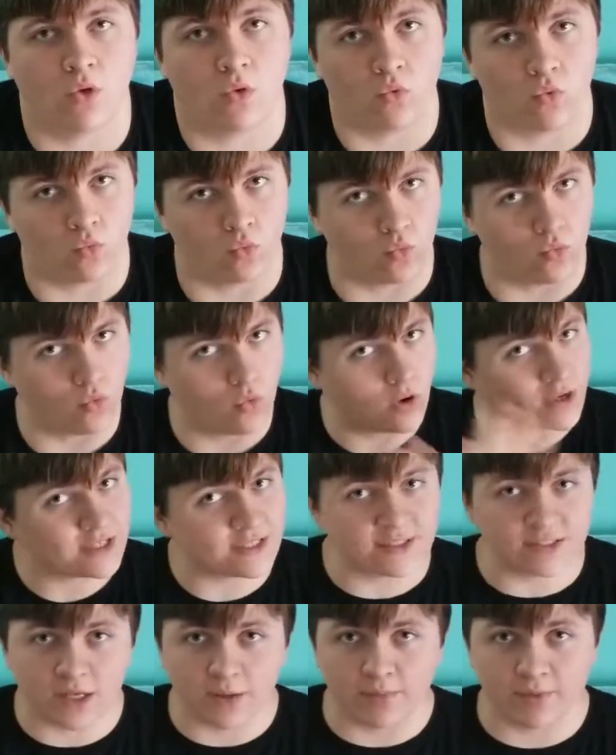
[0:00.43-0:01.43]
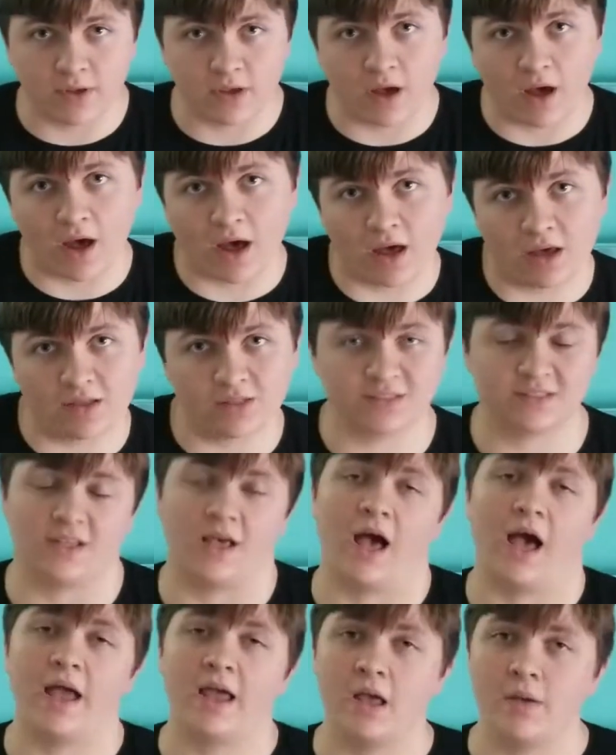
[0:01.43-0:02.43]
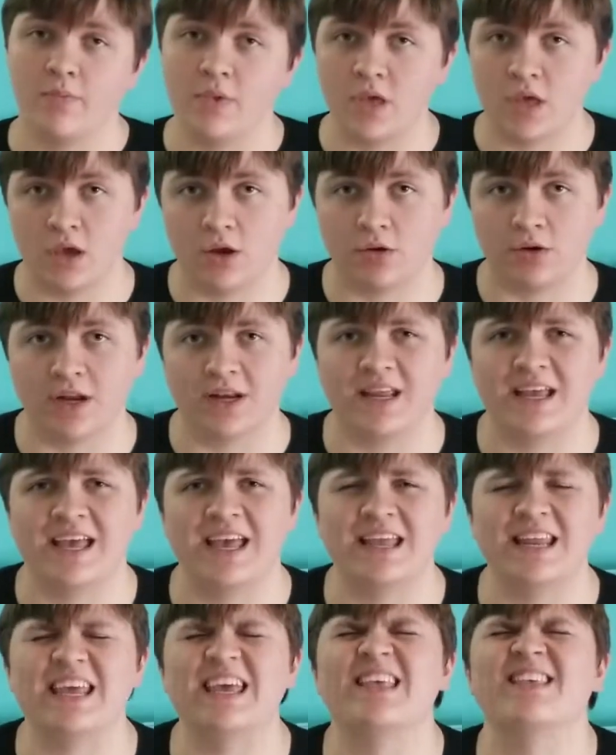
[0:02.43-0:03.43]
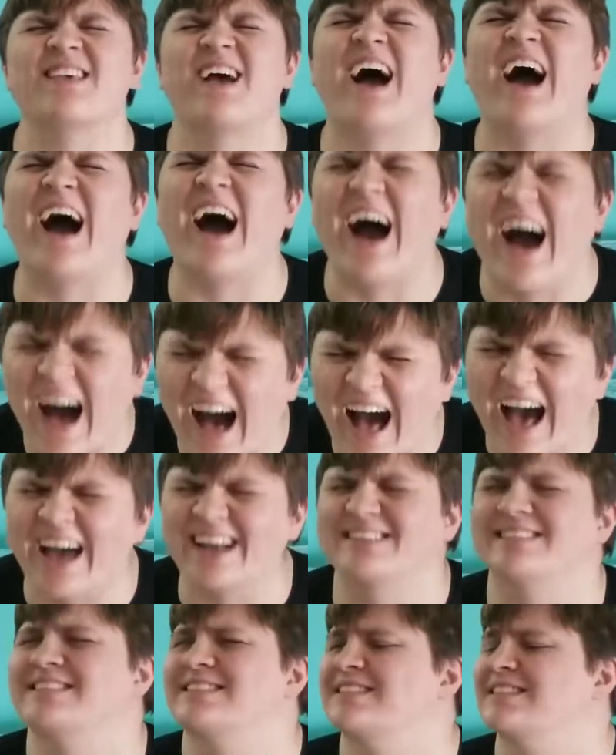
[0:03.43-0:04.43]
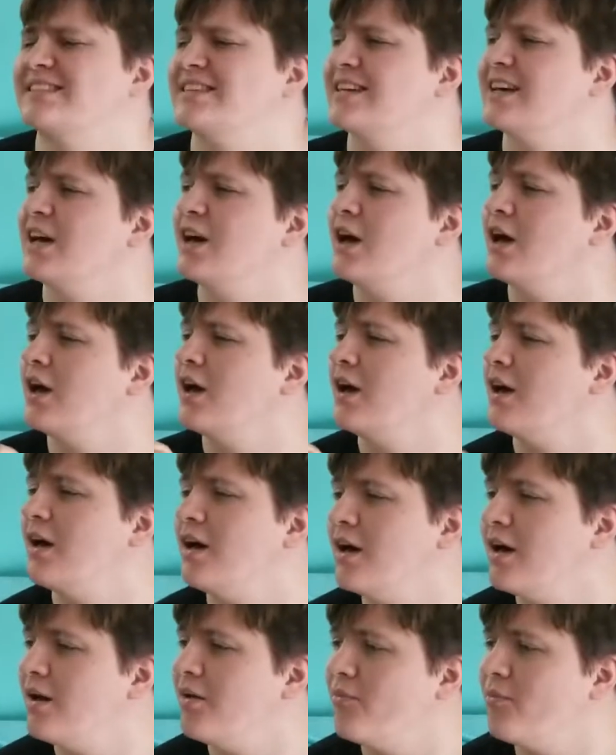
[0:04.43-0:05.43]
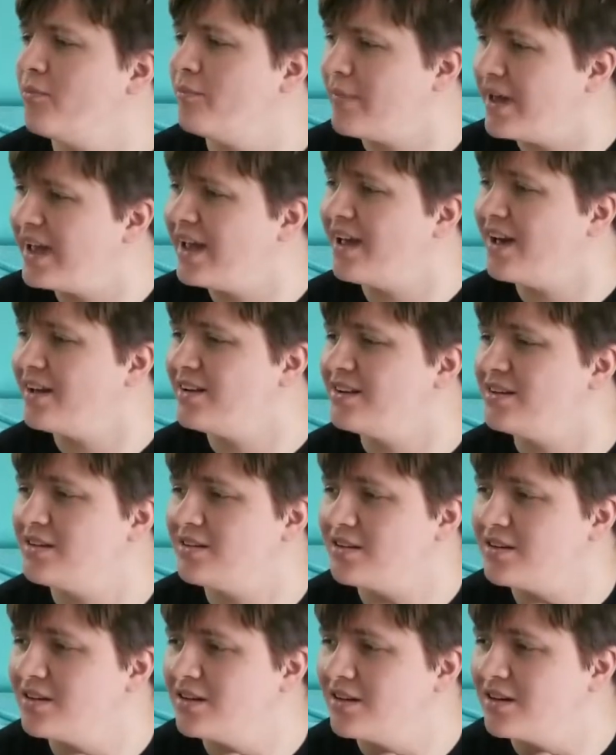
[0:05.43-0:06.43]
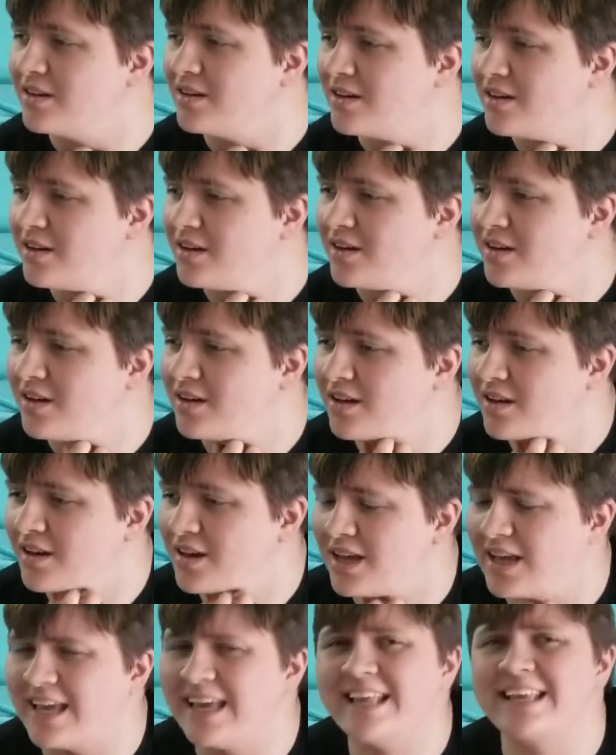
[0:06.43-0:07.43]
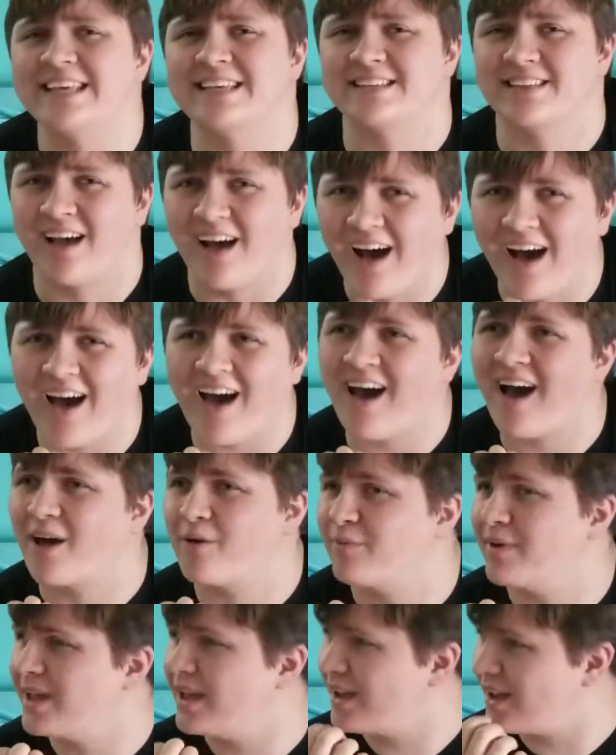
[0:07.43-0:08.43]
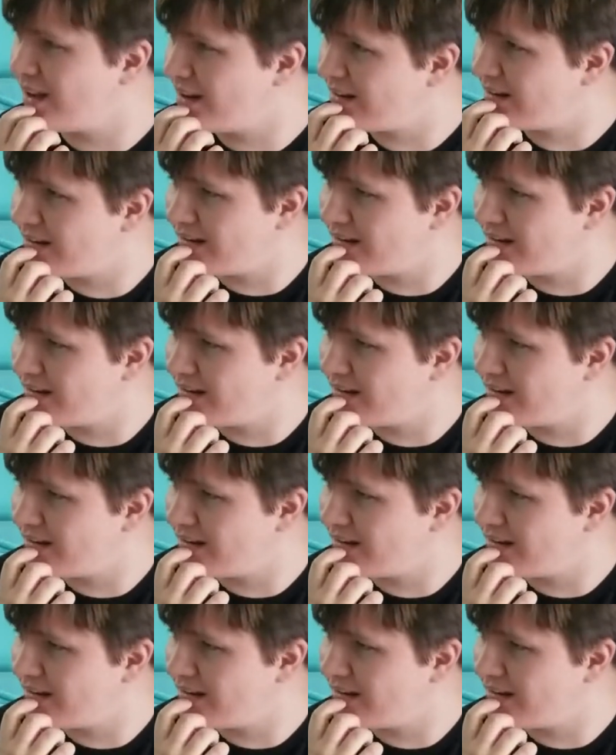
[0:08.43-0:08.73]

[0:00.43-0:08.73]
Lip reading: What is up, guys? I am here and it is hot. Man, it is hot, man.